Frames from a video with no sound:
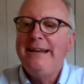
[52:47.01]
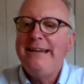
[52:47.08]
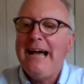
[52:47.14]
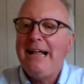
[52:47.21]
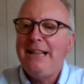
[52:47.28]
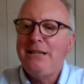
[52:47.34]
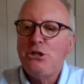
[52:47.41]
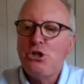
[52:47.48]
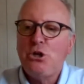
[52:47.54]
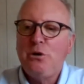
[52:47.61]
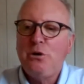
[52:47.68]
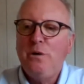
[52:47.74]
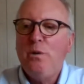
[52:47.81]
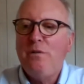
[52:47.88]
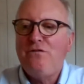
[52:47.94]
Knowledge
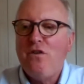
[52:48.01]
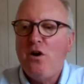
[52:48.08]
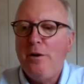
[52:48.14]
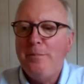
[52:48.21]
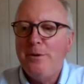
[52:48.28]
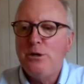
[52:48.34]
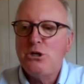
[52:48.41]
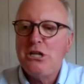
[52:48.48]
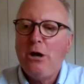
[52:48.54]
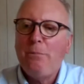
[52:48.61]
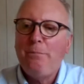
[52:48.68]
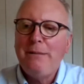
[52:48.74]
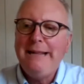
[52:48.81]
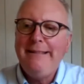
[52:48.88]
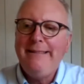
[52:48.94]
sharing with farmers,
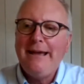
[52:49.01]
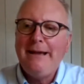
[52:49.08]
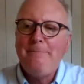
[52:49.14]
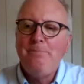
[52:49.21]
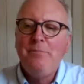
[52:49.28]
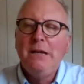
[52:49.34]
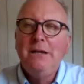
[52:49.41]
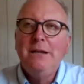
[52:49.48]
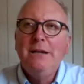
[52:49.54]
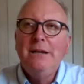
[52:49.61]
helping them